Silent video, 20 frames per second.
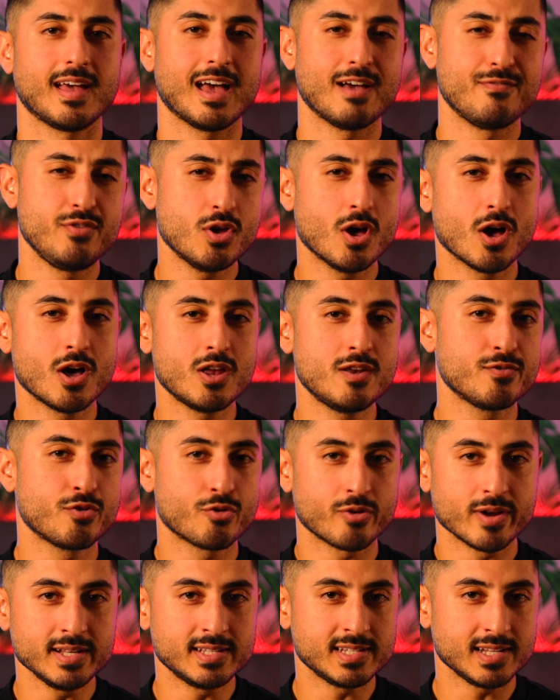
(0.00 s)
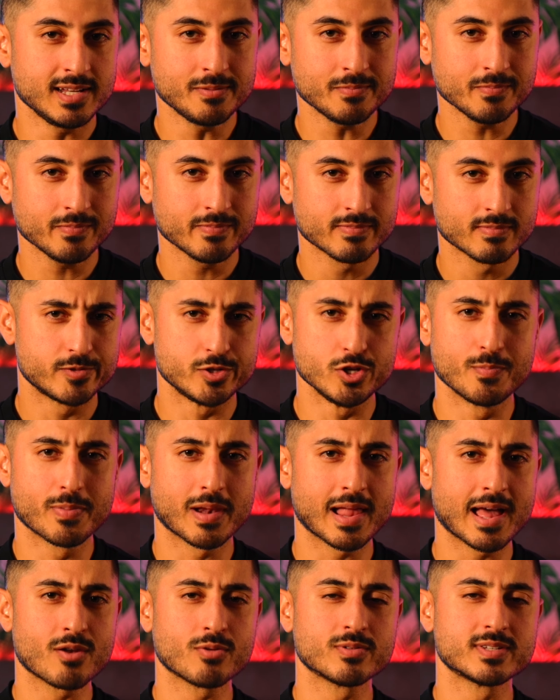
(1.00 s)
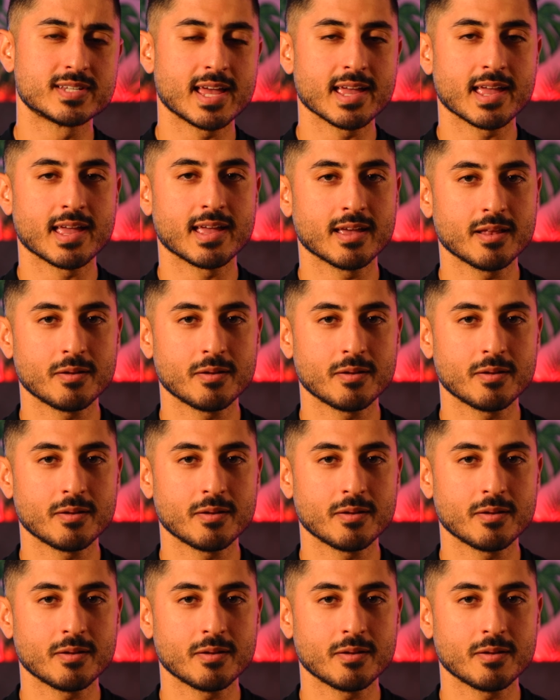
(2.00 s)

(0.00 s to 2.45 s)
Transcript: Have you heard of creatine? Do you plan on taking